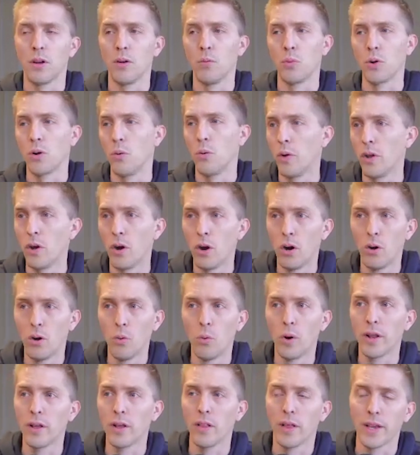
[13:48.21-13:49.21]
We
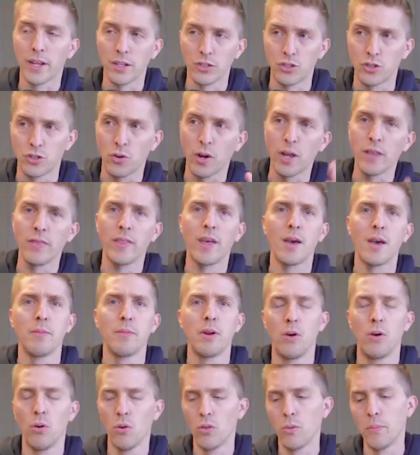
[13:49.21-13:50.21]
all want to like train them
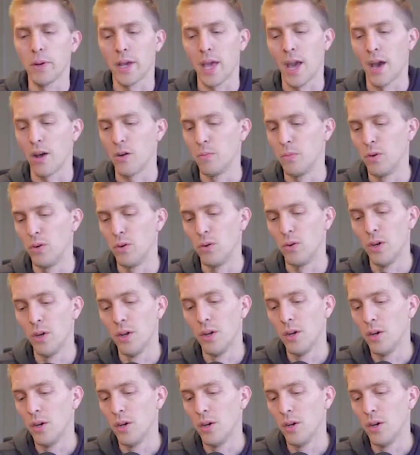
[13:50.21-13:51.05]
and hold them accountable.